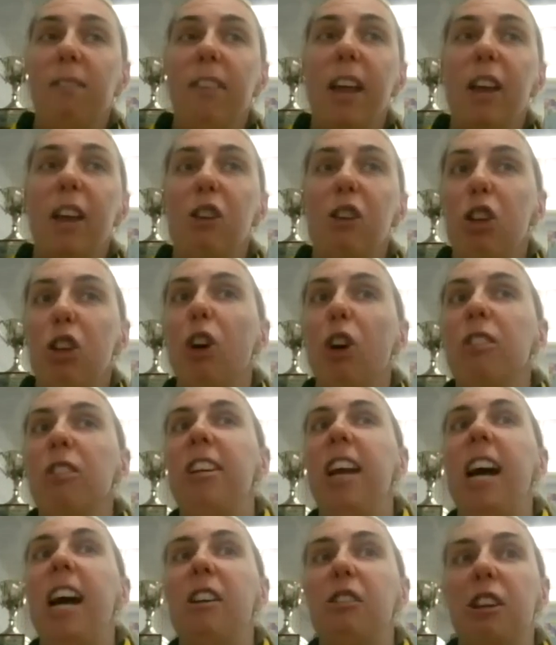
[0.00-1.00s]
The short
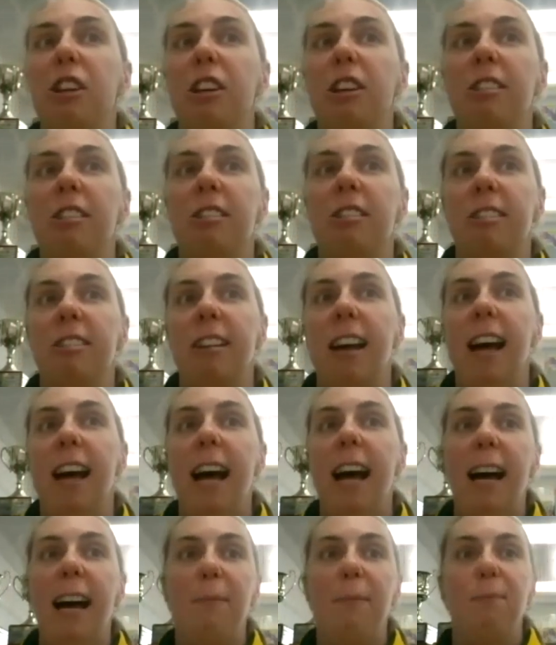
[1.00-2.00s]
statures,
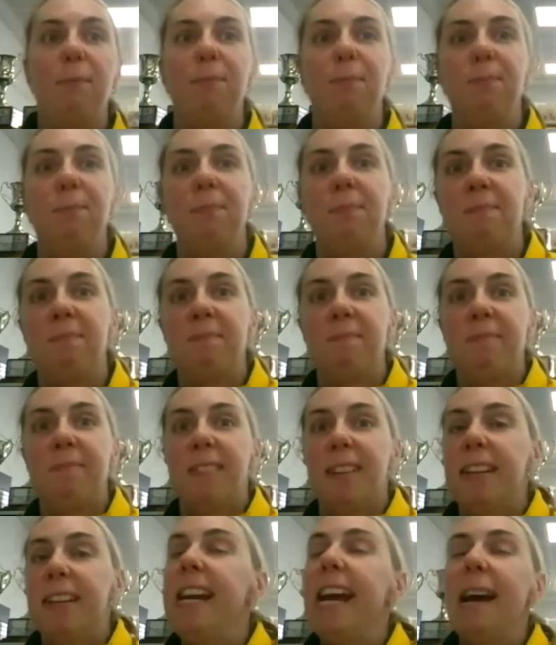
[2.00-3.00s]

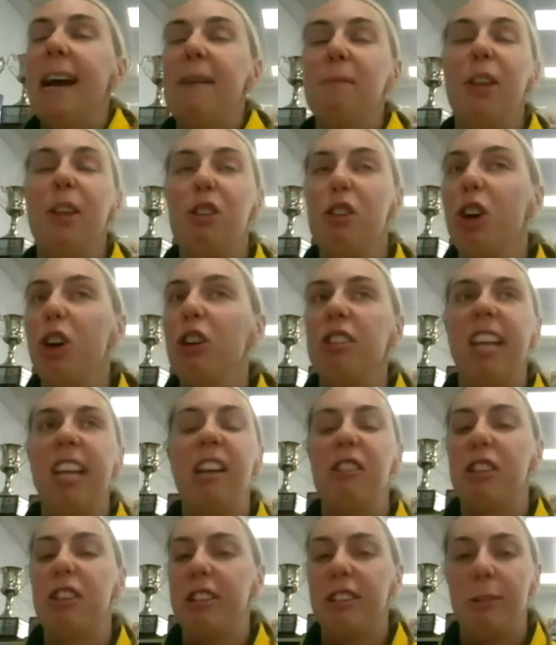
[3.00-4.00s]
the short
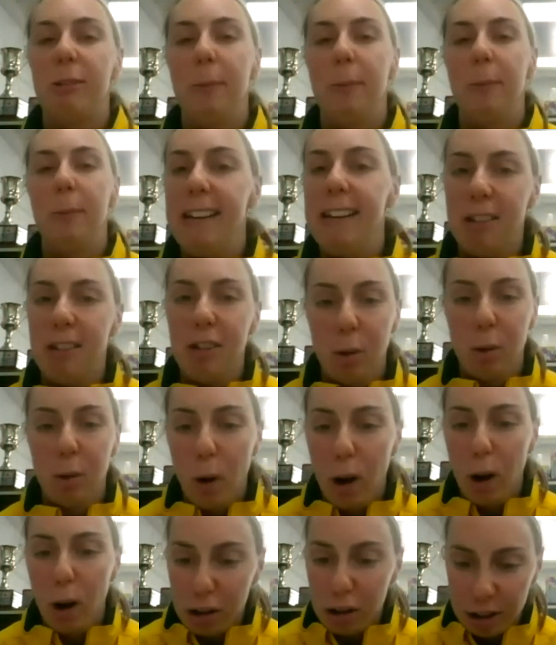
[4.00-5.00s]
statures are amazing to
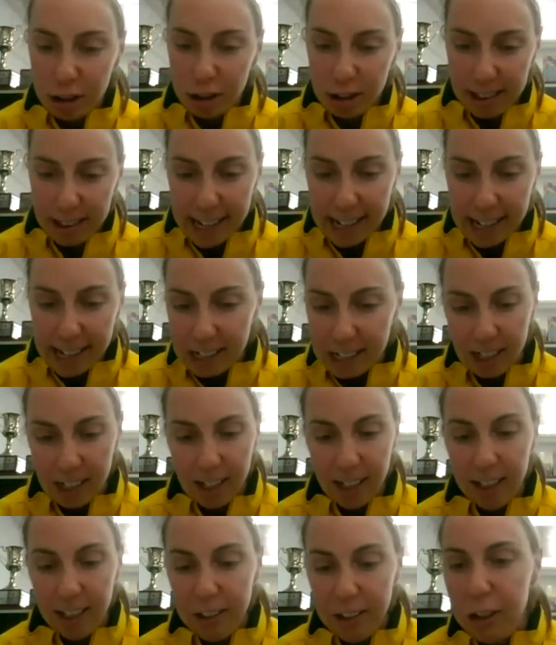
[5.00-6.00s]
watch. They
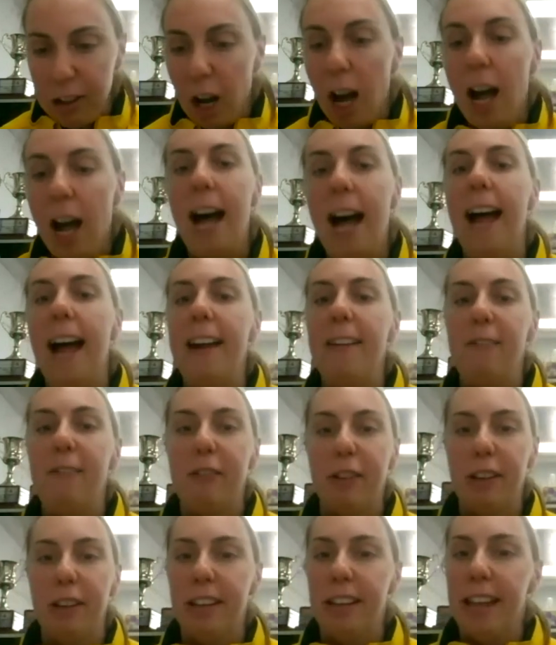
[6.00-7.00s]

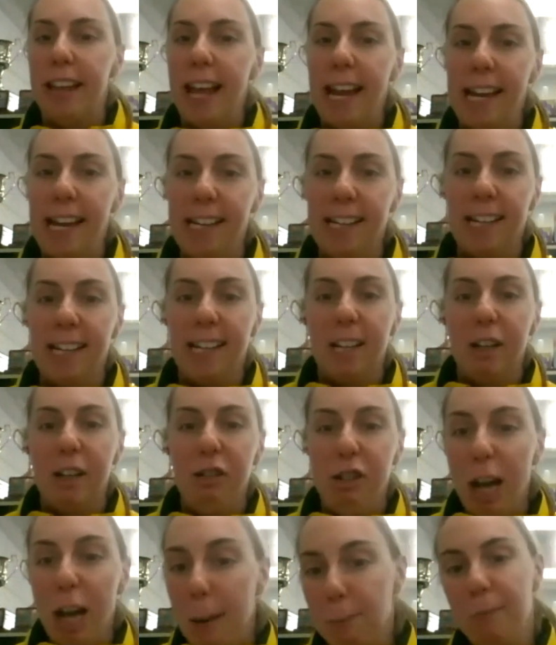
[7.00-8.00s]
dive and they
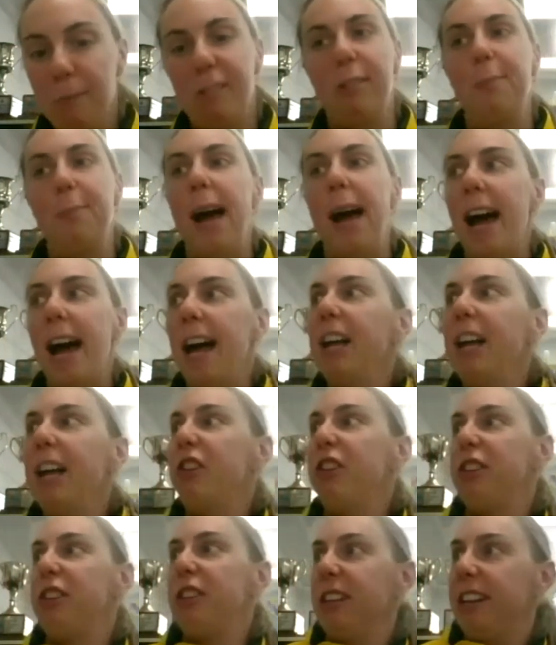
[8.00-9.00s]
jump
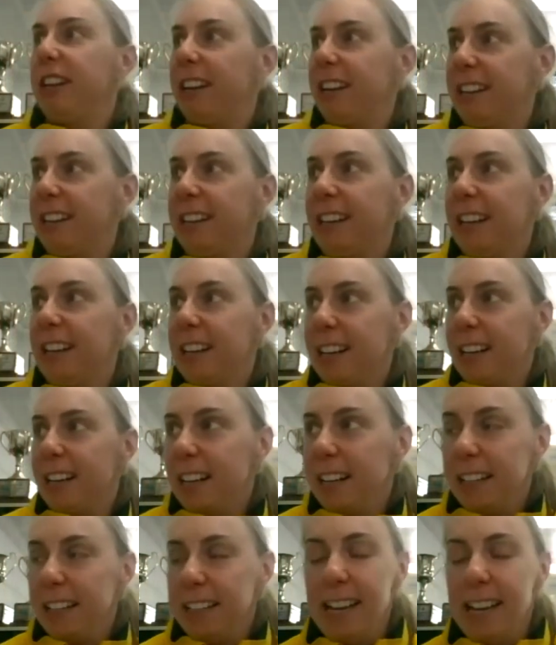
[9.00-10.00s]
smash, and
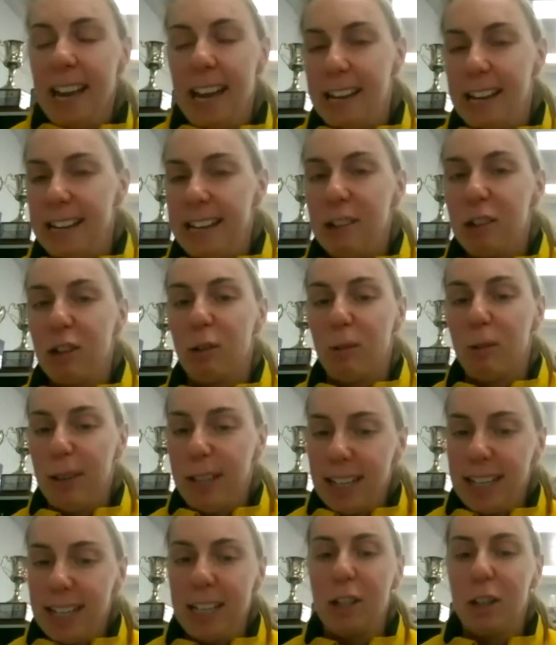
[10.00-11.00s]
it's
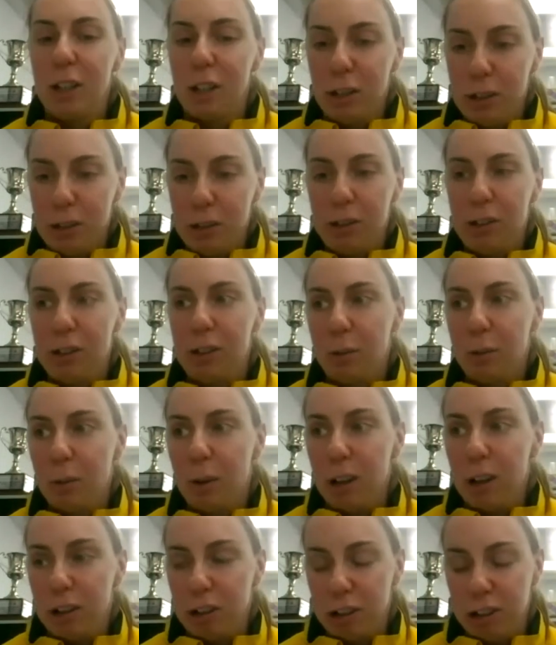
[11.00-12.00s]
really cool to
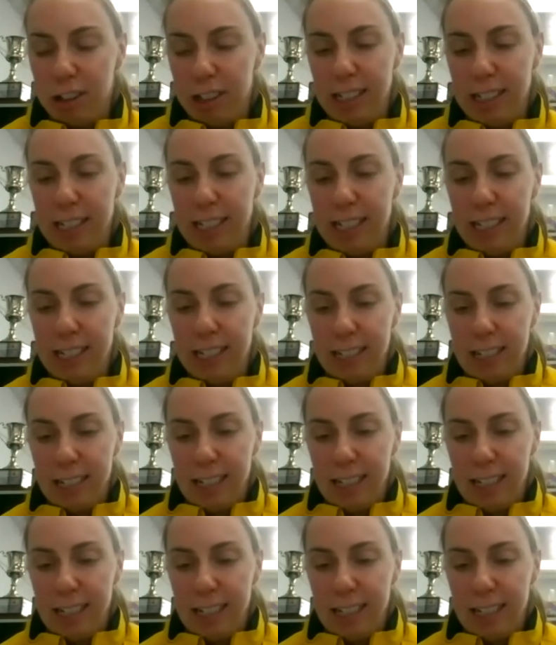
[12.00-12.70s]
watch the